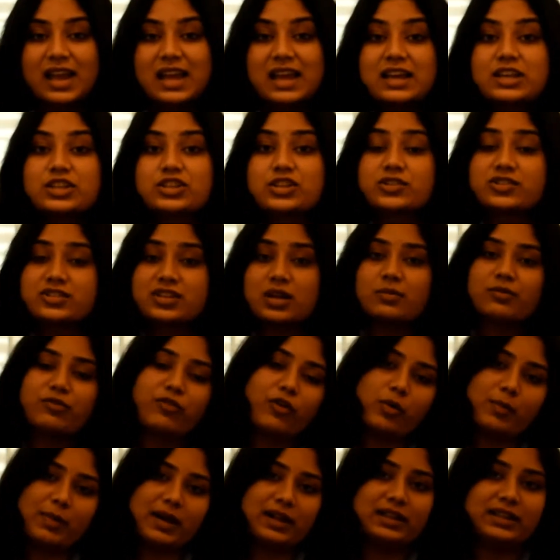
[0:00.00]
So some
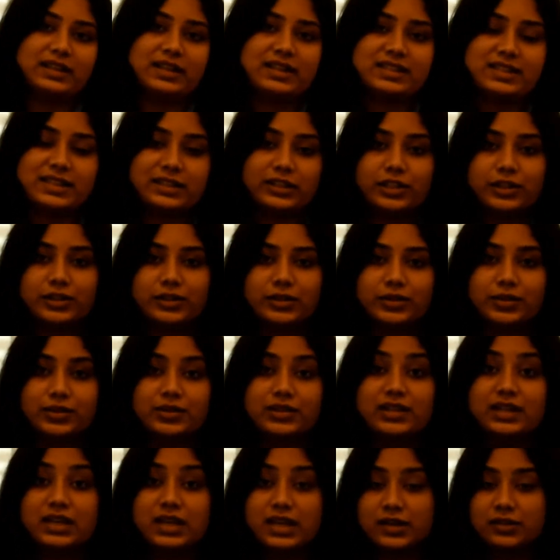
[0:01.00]
formalities include the
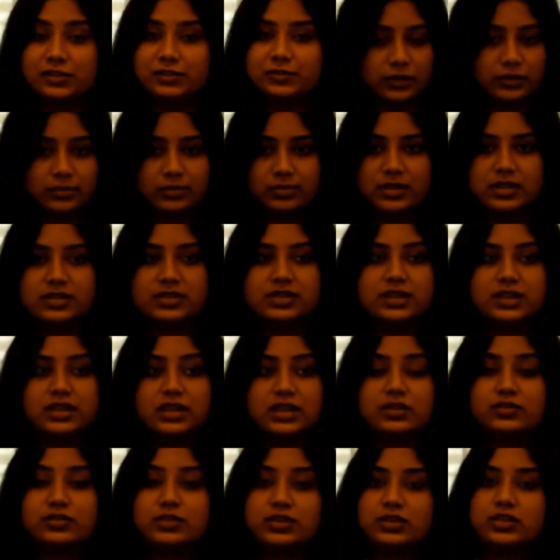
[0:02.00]
yield. There's a
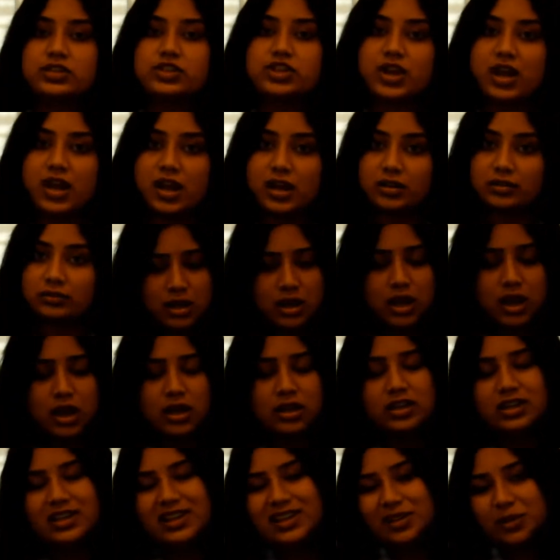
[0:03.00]
yield to the chair.
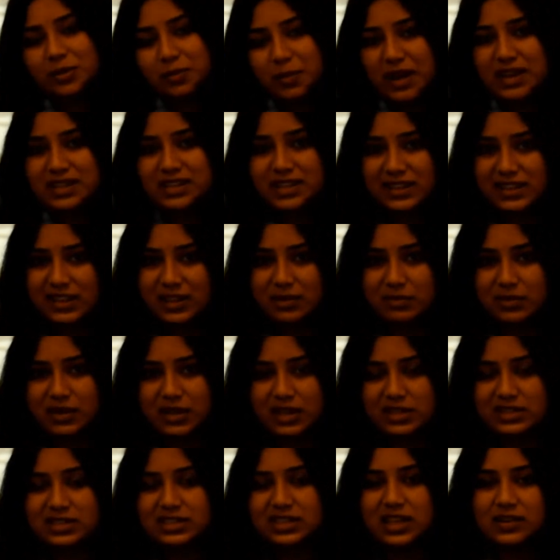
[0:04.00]
Yield basically
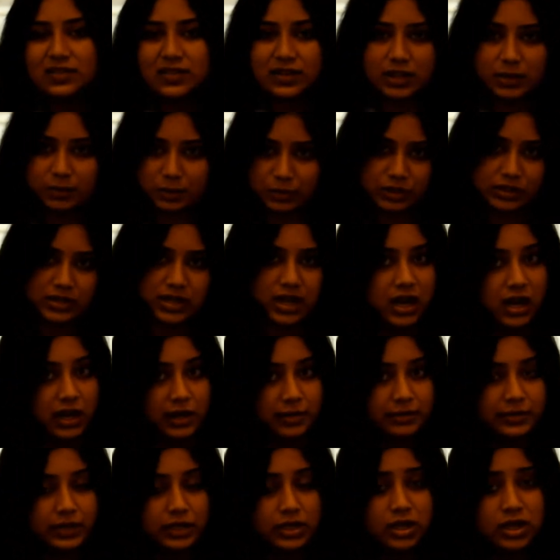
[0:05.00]
means giving up your time.
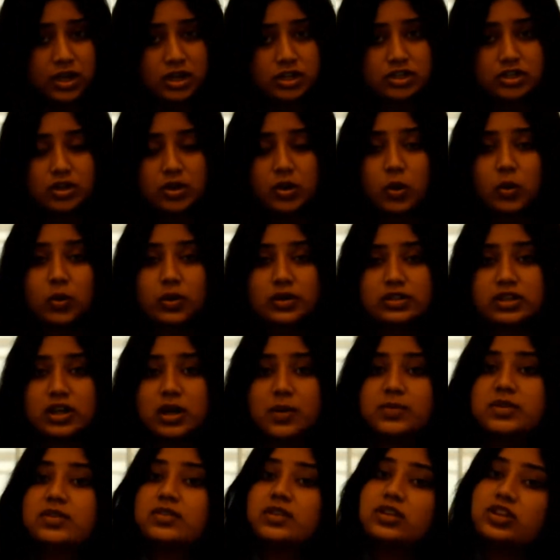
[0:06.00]
So in terms
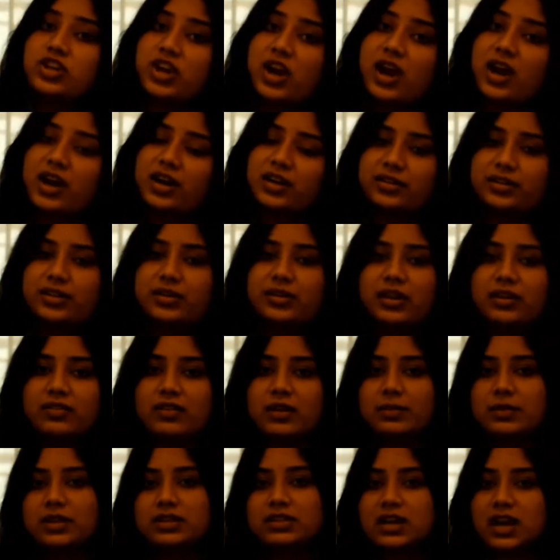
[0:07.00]
of the chair, you give
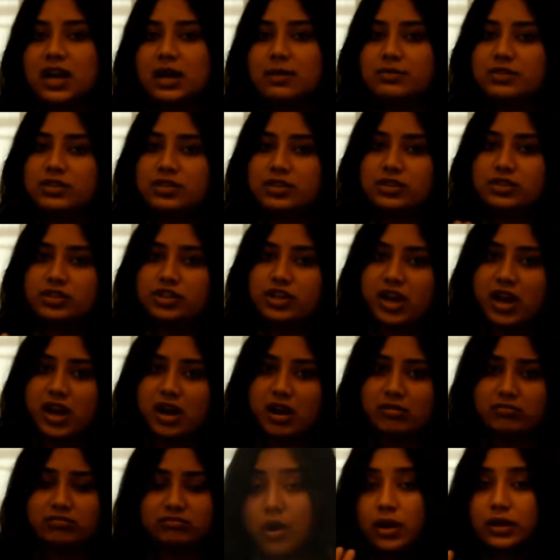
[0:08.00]
up the time to your
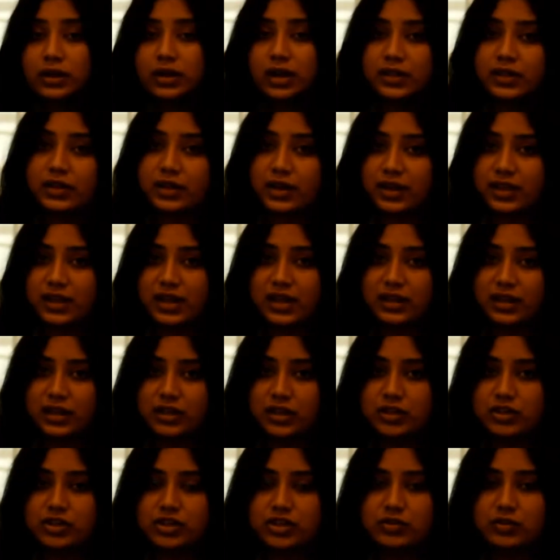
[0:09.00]
chair. Another thing that you
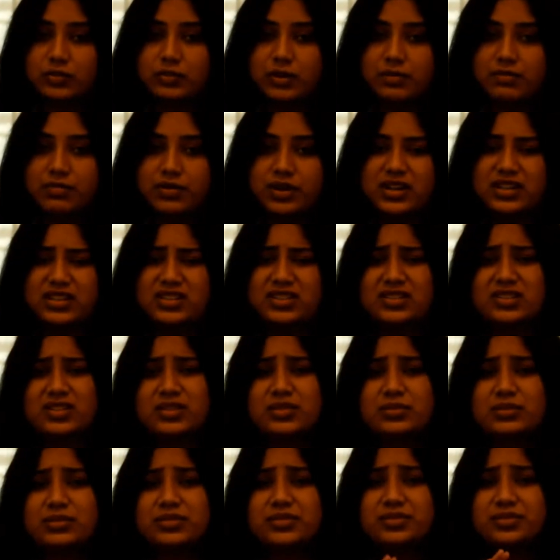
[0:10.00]
should remember is to
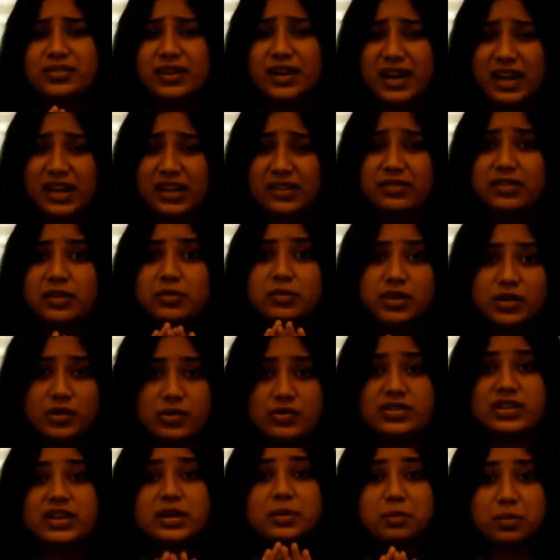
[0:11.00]
refrain from
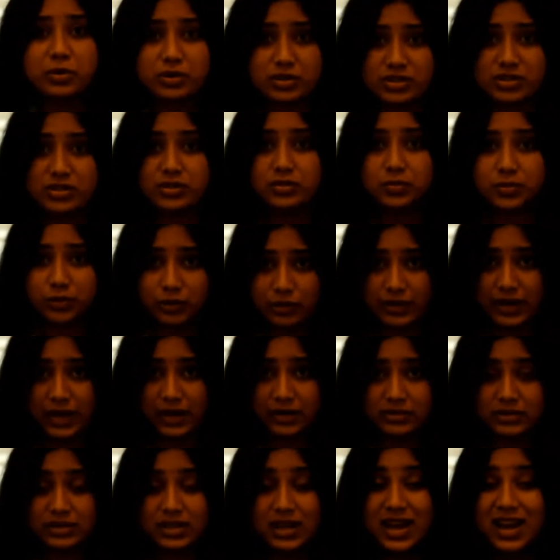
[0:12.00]
using personal pronouns.
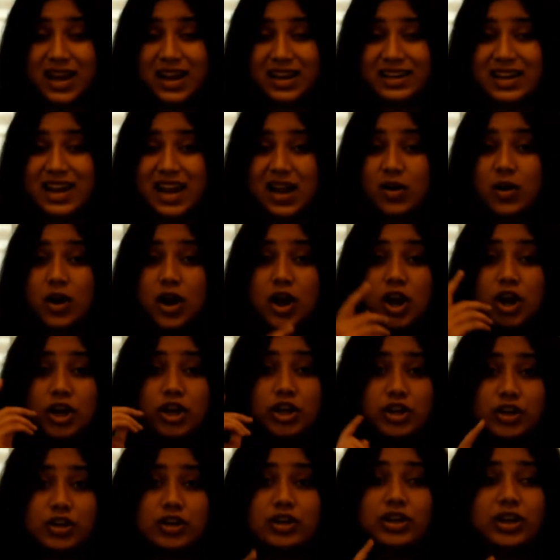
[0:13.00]
Now,
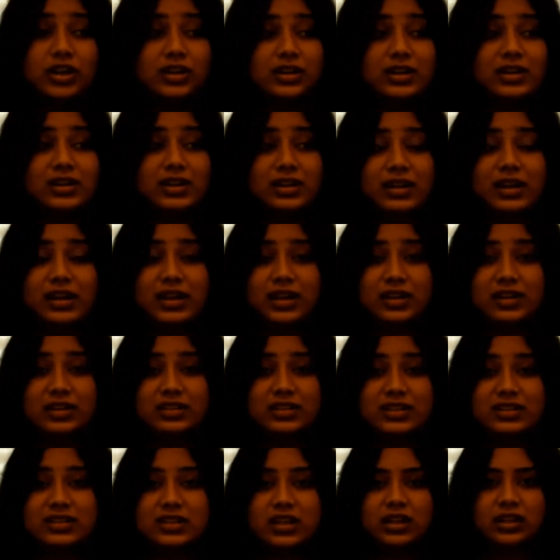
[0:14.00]
you're gonna hear
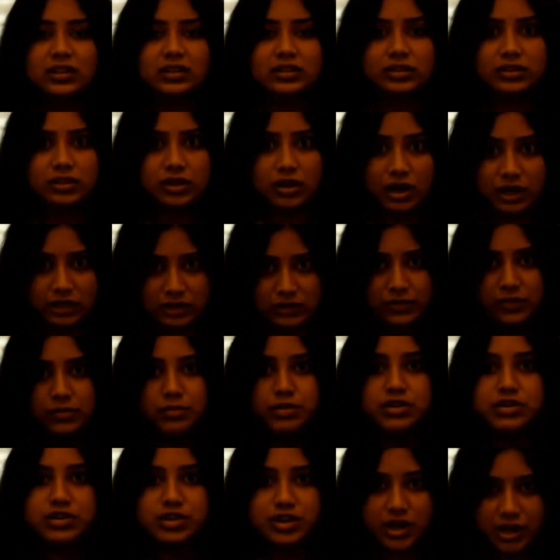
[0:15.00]
this a lot from your
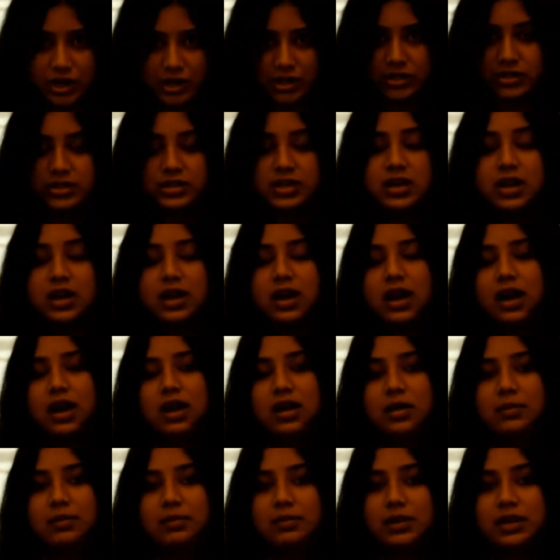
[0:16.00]
chairs
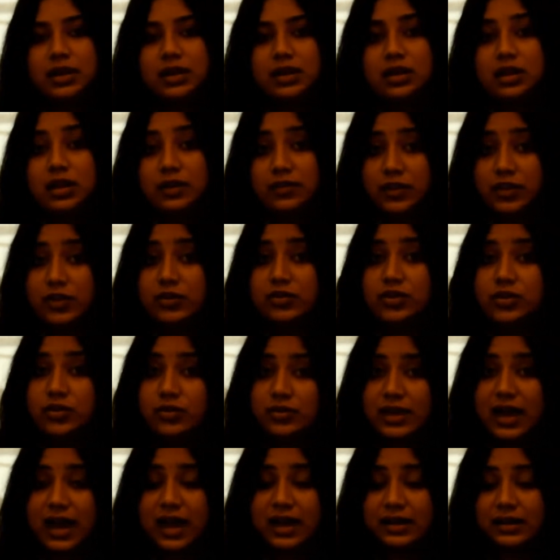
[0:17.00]
if you do
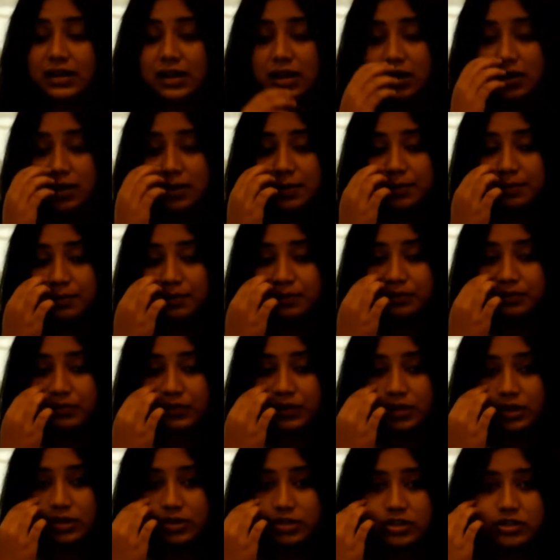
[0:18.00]
that.
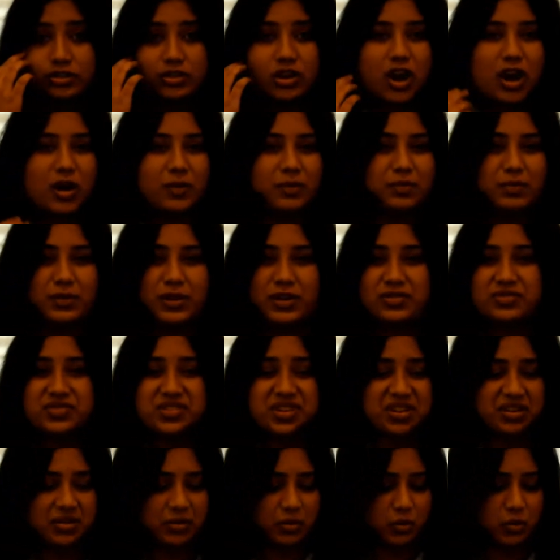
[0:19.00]
Stop
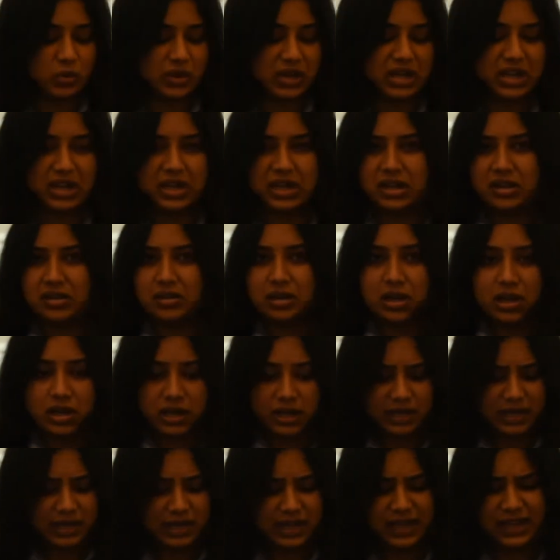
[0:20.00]
using we,
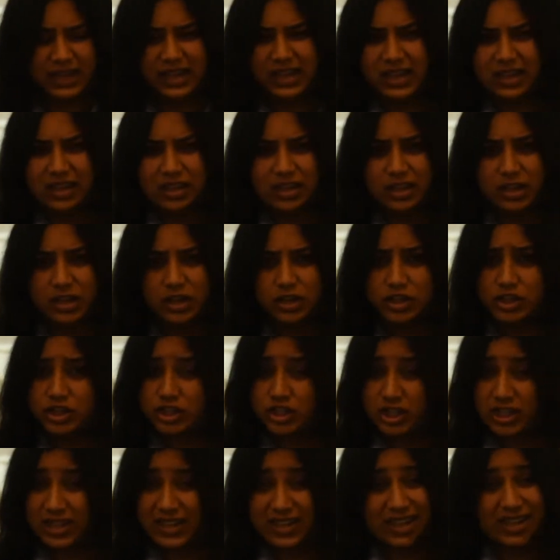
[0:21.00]
he,
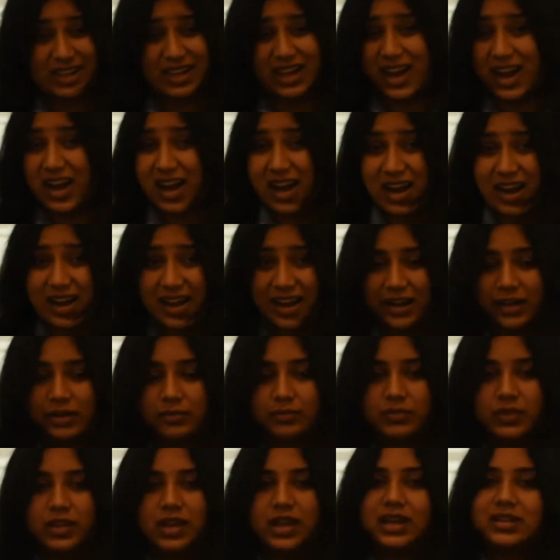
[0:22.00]
she, I.
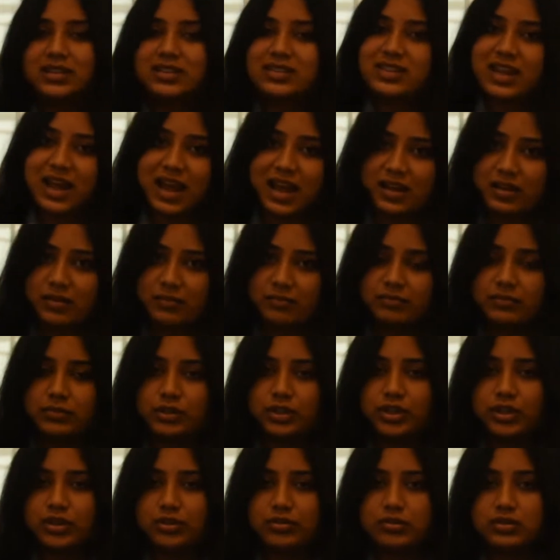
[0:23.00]
Instead,
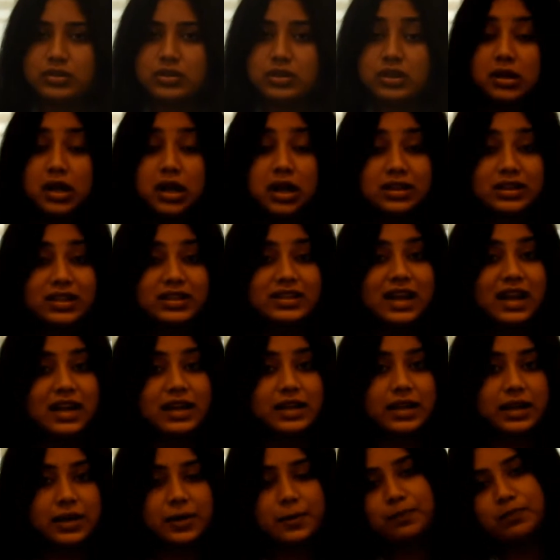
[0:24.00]
use the
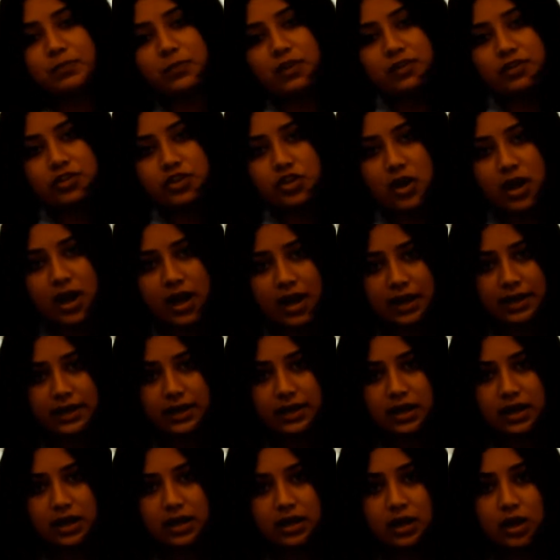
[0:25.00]
delegate of
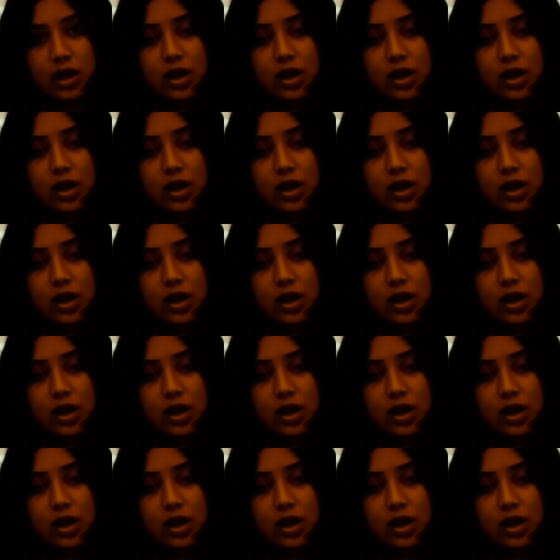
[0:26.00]
China